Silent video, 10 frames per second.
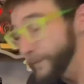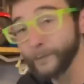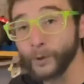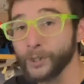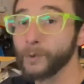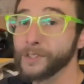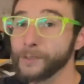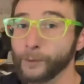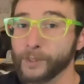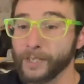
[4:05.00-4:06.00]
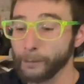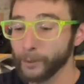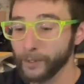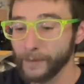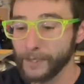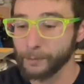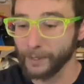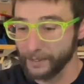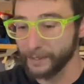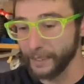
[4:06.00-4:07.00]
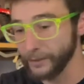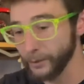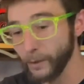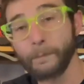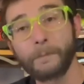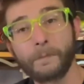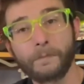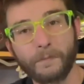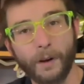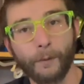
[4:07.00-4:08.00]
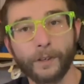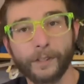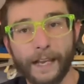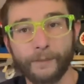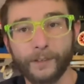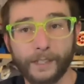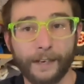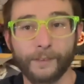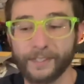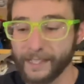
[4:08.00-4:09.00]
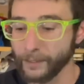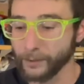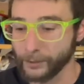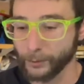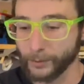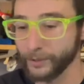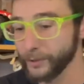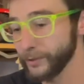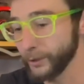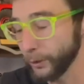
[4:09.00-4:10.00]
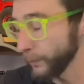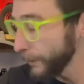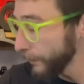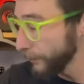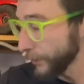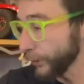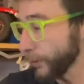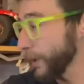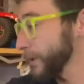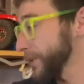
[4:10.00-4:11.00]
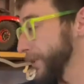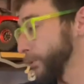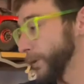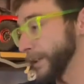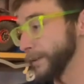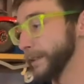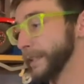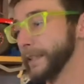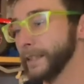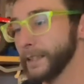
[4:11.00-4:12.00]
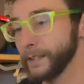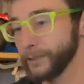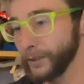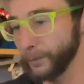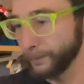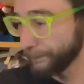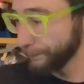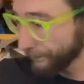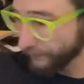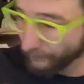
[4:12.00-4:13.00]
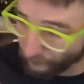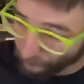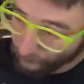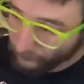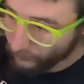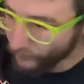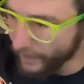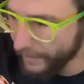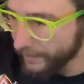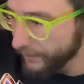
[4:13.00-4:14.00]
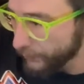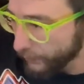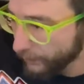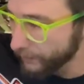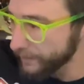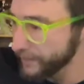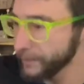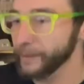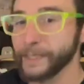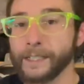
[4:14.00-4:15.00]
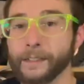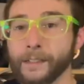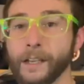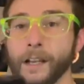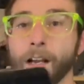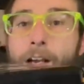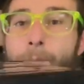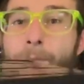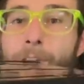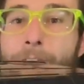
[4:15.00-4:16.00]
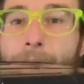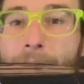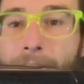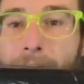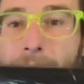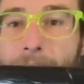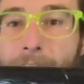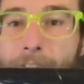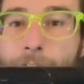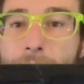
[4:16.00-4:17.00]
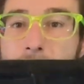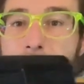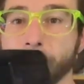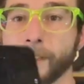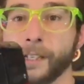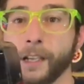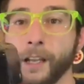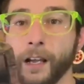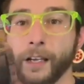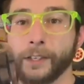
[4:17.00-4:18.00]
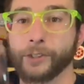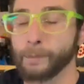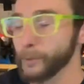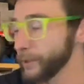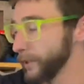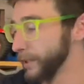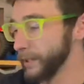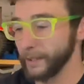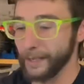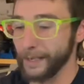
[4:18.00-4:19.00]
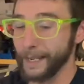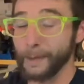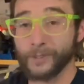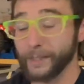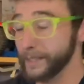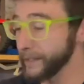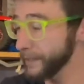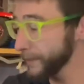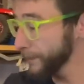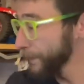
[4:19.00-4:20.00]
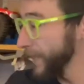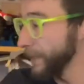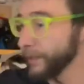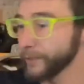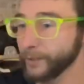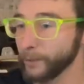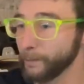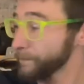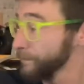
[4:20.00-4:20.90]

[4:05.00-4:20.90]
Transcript: Which was the first tire I put on this, but I decided, you know what, I wanted to have a kind of a scale look to it. So we went with the crawlers as well. So, and I did do a little interior in here, nothing fancy. This is just a cheaper Amazon interior. So